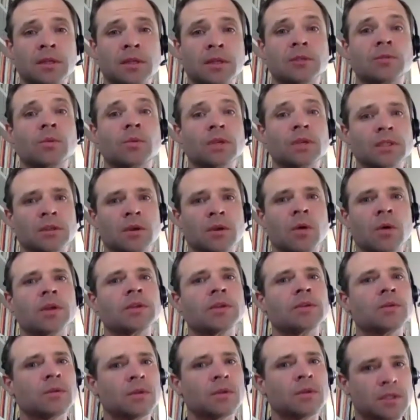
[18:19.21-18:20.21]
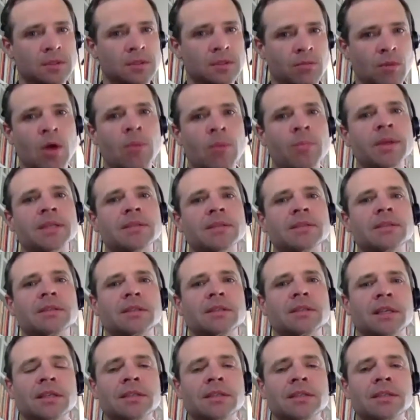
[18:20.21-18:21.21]
This one is uh-huh. going to the small
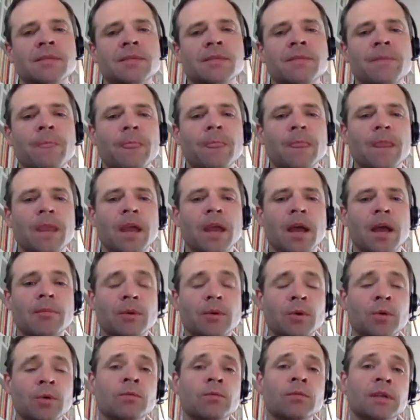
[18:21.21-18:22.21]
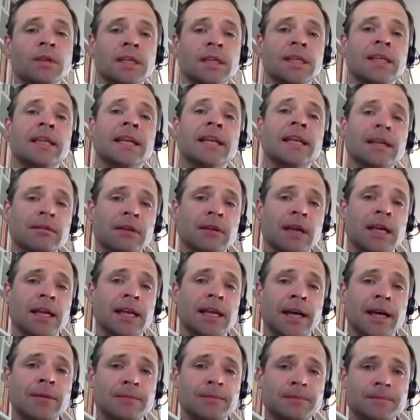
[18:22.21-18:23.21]
businesses um, who really need it right
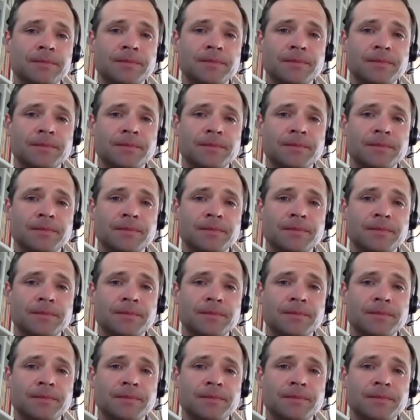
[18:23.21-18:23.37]
now.